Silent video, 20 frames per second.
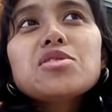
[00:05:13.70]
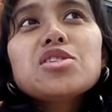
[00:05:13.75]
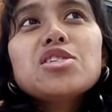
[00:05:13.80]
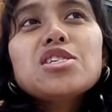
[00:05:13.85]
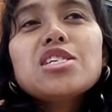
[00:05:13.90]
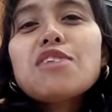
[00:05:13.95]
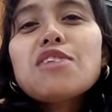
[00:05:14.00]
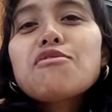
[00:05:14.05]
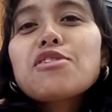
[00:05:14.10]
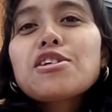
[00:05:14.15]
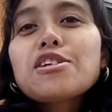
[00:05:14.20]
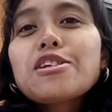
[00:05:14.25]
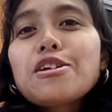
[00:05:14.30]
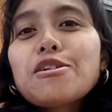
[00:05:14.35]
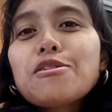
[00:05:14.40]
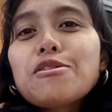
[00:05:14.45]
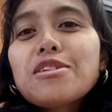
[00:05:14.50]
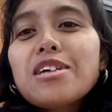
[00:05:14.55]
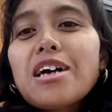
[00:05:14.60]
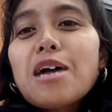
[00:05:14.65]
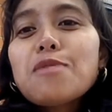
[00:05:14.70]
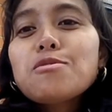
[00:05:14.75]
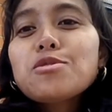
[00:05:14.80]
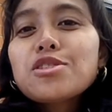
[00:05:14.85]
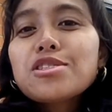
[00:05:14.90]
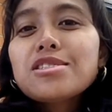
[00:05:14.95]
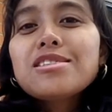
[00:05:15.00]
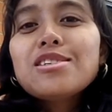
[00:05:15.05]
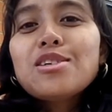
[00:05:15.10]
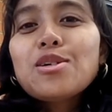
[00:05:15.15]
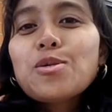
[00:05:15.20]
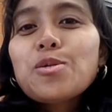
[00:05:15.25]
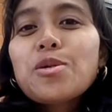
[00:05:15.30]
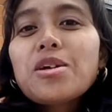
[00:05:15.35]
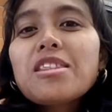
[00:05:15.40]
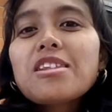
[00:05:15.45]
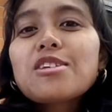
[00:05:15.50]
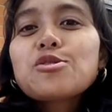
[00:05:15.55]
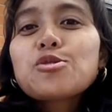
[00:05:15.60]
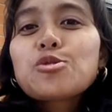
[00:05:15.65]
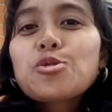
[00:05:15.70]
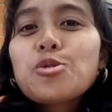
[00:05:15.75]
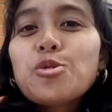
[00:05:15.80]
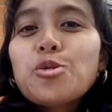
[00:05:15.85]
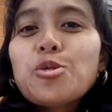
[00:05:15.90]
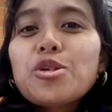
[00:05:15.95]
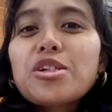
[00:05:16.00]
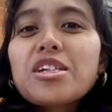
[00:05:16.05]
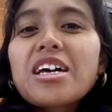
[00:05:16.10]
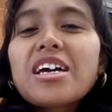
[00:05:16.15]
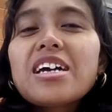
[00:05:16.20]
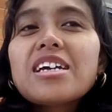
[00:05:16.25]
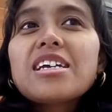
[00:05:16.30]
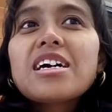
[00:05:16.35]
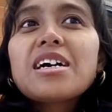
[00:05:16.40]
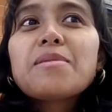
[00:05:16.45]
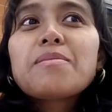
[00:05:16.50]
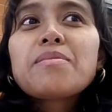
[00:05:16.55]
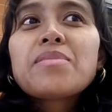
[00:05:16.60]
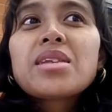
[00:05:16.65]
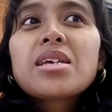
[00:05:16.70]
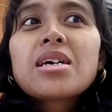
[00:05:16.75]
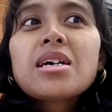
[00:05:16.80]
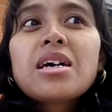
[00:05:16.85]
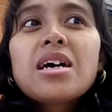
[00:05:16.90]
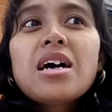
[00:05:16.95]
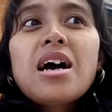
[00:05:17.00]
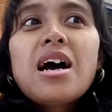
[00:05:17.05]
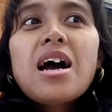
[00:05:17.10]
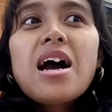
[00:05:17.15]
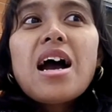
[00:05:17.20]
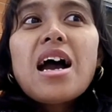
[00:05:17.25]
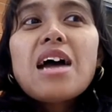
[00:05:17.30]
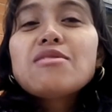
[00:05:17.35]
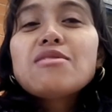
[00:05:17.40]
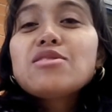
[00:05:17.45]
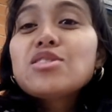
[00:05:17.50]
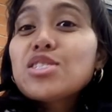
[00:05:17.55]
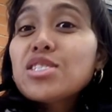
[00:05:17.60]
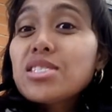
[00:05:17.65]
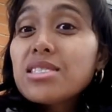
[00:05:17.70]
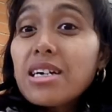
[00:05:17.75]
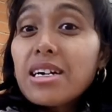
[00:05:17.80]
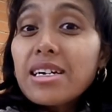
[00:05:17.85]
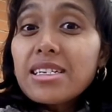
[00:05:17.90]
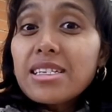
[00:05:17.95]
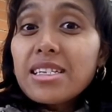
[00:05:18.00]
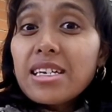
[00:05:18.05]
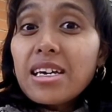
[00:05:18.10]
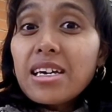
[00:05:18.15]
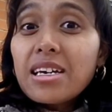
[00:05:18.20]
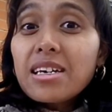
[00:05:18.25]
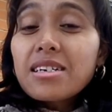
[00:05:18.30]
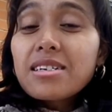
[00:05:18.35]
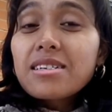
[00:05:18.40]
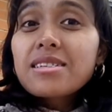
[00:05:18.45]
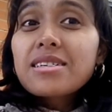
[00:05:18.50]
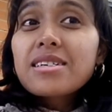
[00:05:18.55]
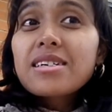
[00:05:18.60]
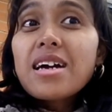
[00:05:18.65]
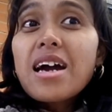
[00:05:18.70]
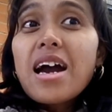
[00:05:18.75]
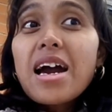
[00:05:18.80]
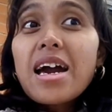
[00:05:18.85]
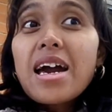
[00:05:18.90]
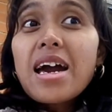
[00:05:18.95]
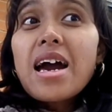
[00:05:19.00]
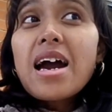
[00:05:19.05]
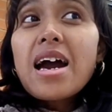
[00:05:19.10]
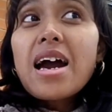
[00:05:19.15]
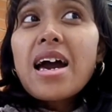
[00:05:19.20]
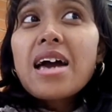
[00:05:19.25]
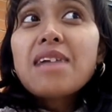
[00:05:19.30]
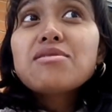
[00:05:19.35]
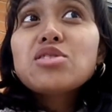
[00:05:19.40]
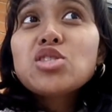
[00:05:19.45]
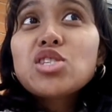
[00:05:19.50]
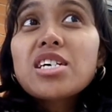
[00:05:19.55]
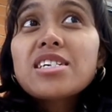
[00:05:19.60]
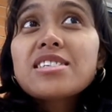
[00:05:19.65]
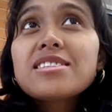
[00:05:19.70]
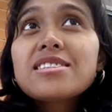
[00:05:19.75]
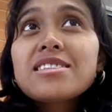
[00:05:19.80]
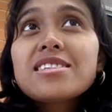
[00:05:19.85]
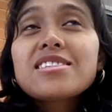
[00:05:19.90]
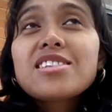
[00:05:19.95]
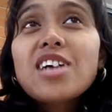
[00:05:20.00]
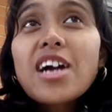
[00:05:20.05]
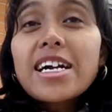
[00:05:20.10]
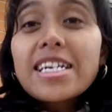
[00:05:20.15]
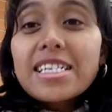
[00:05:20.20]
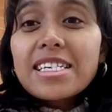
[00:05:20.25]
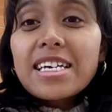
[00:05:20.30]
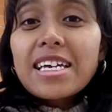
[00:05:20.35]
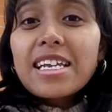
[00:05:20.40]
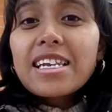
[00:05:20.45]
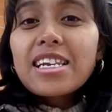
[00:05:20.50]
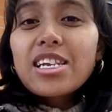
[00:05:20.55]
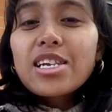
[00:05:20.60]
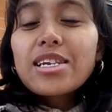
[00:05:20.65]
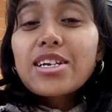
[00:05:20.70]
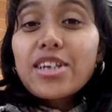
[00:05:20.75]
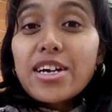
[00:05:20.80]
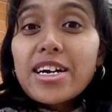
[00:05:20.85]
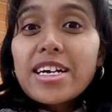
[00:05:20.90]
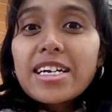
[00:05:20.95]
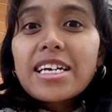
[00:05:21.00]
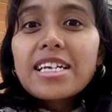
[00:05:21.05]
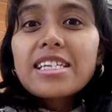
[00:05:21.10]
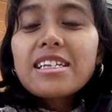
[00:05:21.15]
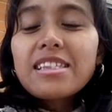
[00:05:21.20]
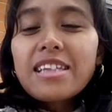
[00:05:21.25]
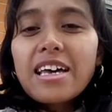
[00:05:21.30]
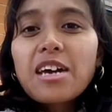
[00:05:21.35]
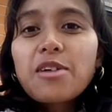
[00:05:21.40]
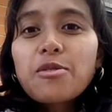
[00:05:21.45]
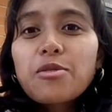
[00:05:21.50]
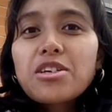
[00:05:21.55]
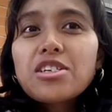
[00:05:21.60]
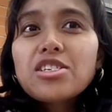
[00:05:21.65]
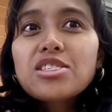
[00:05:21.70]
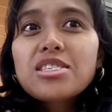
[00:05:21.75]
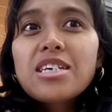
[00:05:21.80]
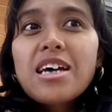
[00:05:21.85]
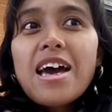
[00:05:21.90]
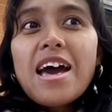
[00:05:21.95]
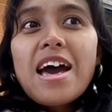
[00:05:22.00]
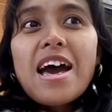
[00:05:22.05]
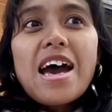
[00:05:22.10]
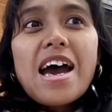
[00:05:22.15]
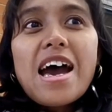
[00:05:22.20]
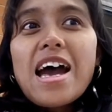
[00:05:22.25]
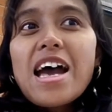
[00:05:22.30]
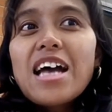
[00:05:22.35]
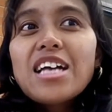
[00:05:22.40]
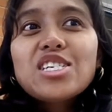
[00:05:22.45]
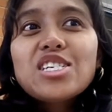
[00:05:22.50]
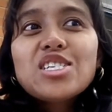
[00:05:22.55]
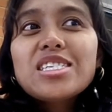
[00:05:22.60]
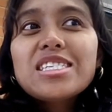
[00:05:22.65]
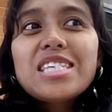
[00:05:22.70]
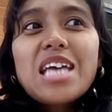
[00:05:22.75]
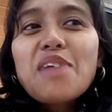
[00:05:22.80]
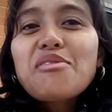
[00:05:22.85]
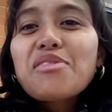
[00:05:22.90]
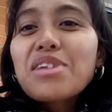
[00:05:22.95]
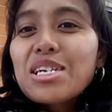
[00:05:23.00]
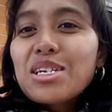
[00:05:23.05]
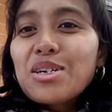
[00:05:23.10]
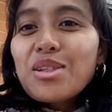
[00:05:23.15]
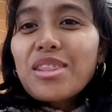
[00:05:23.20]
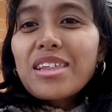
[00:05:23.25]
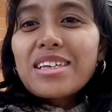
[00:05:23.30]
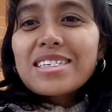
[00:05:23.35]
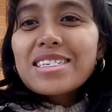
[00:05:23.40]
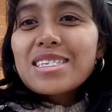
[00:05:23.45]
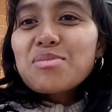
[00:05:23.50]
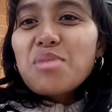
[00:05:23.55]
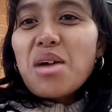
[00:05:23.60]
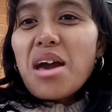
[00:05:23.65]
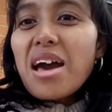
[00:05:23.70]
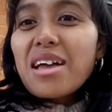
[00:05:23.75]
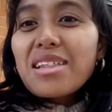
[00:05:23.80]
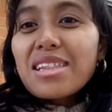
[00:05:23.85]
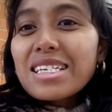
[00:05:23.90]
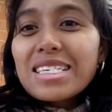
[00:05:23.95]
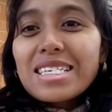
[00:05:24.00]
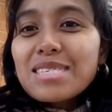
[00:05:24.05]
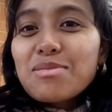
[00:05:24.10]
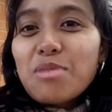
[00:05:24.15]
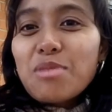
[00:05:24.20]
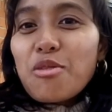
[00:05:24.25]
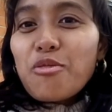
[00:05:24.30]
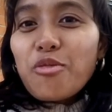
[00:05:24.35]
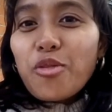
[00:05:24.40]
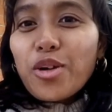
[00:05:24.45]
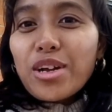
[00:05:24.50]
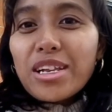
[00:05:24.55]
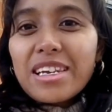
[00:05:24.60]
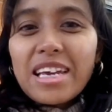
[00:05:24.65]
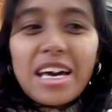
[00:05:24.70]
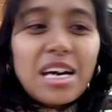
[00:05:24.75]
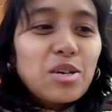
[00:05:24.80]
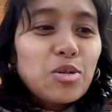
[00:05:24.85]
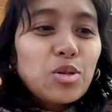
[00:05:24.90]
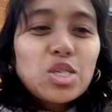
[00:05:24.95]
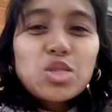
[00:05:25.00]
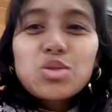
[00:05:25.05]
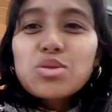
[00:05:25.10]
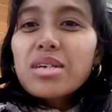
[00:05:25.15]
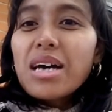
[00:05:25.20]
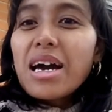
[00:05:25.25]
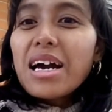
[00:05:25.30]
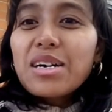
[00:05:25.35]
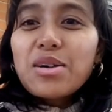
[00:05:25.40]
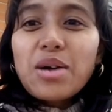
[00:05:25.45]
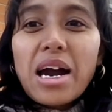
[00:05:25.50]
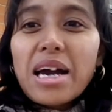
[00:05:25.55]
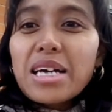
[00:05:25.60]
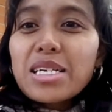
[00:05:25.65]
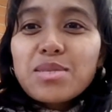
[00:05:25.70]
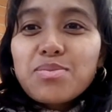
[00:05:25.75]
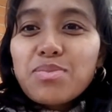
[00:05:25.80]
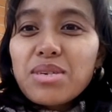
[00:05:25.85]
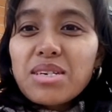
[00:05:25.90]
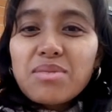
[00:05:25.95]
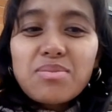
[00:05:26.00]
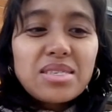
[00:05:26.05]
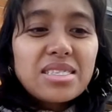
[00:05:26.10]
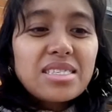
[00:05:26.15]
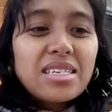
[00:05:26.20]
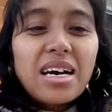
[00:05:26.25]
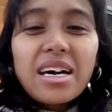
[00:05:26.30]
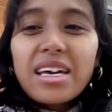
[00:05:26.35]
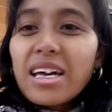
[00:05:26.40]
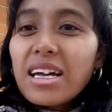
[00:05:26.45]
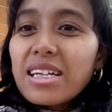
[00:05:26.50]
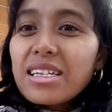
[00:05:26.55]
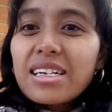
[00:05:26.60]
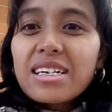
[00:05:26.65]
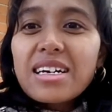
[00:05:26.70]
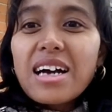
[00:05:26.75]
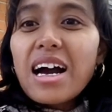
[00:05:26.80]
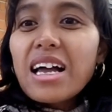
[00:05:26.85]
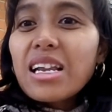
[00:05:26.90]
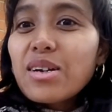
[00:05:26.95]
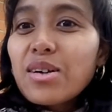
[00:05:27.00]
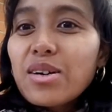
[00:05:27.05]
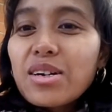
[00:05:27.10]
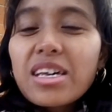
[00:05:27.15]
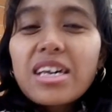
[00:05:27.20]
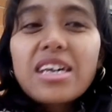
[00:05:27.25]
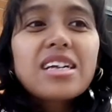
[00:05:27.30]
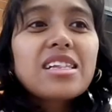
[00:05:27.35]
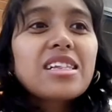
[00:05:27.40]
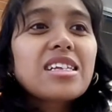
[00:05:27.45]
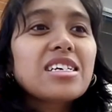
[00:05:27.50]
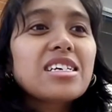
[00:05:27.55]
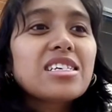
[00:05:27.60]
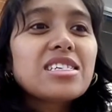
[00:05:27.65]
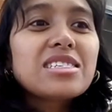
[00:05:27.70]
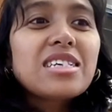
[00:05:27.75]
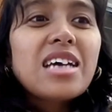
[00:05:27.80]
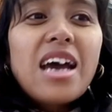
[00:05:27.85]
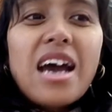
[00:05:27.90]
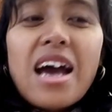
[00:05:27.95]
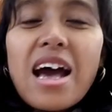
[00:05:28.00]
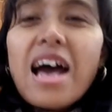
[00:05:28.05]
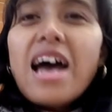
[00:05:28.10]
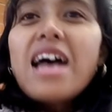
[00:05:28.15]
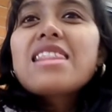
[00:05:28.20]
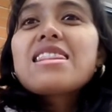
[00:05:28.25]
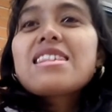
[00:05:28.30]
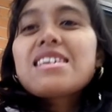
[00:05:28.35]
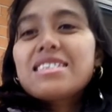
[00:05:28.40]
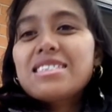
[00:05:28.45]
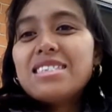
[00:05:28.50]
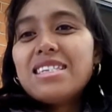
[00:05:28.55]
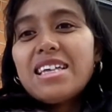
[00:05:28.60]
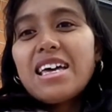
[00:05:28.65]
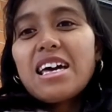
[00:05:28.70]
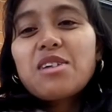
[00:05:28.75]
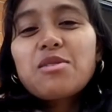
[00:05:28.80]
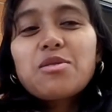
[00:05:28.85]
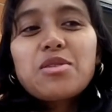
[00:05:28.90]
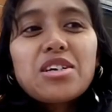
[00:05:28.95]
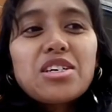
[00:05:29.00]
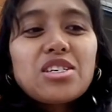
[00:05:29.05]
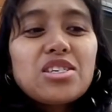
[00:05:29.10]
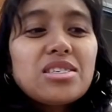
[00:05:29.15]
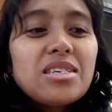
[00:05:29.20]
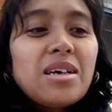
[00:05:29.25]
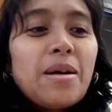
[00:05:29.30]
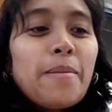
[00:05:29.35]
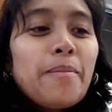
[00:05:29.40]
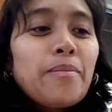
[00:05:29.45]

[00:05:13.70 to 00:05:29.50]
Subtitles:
never knew that I'm just new in the school, and I just starting I have just started learning the language, and she never knew this is my fourth language. I speak Bisaya, Tagalog, English, and this language,